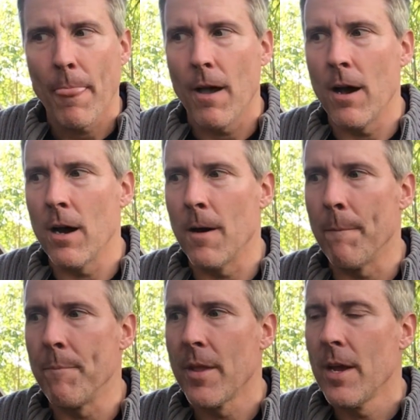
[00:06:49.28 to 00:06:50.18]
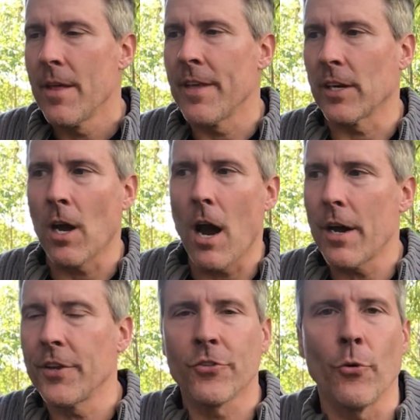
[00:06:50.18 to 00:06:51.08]
um, that God
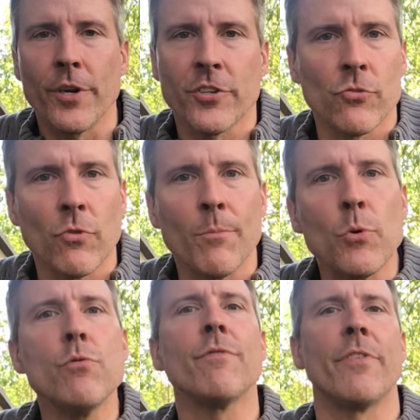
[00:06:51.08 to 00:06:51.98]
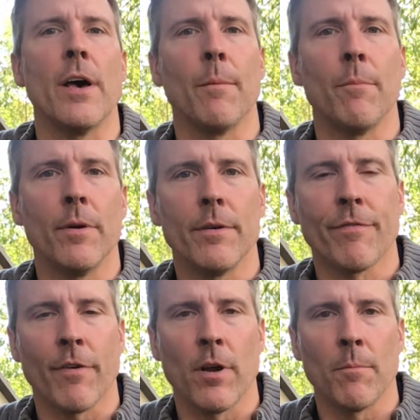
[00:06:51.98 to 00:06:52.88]
is going to remove them
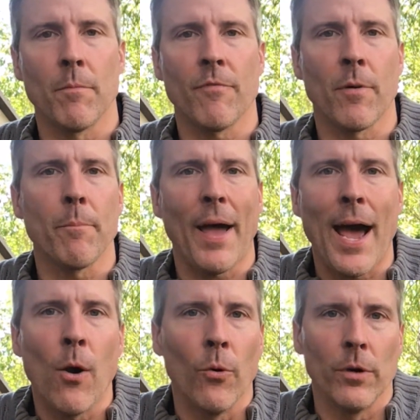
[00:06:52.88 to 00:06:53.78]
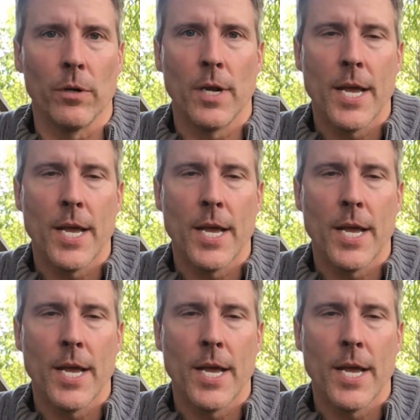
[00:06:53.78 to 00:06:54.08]
from, from power